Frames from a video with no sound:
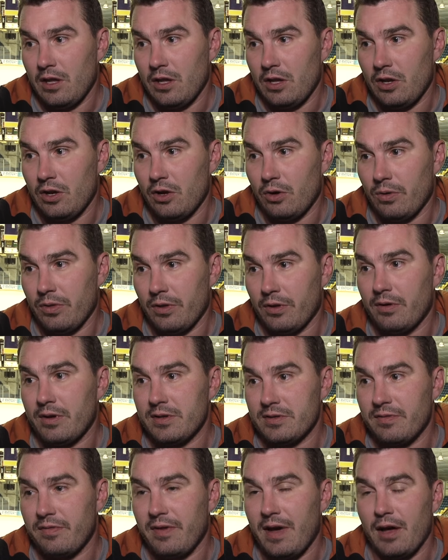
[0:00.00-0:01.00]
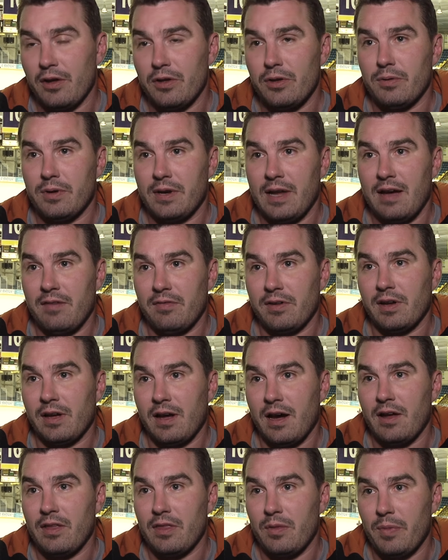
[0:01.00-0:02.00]
There is a value in having a
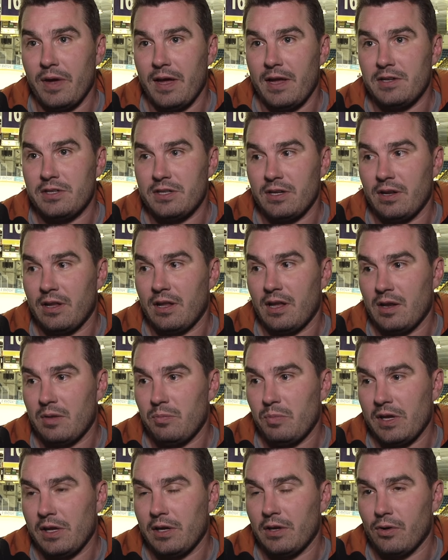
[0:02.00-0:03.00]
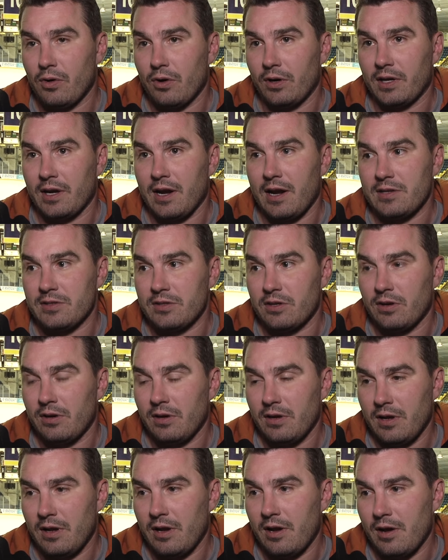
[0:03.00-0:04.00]
guy on the bench and being an organizer,
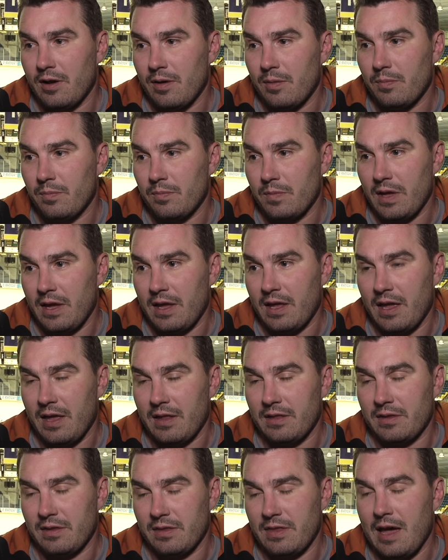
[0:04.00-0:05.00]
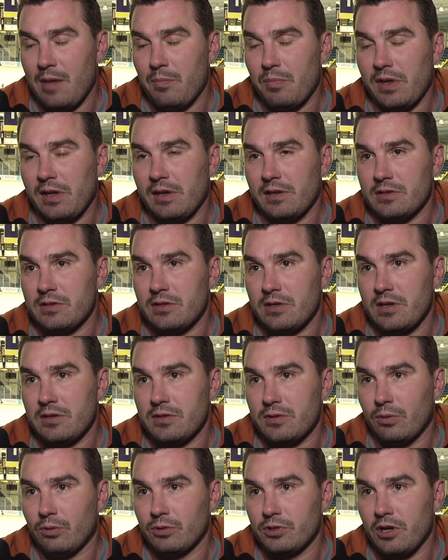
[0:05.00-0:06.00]
and that being his
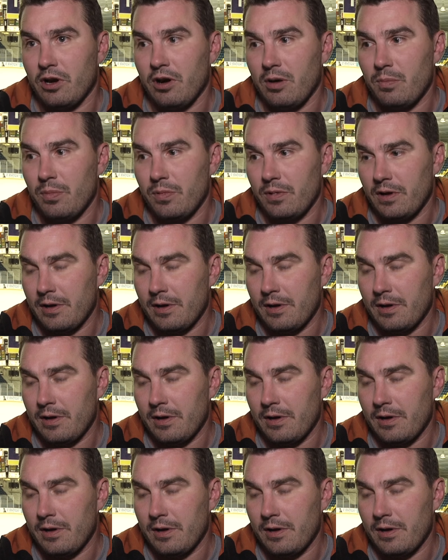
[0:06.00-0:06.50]
sole job.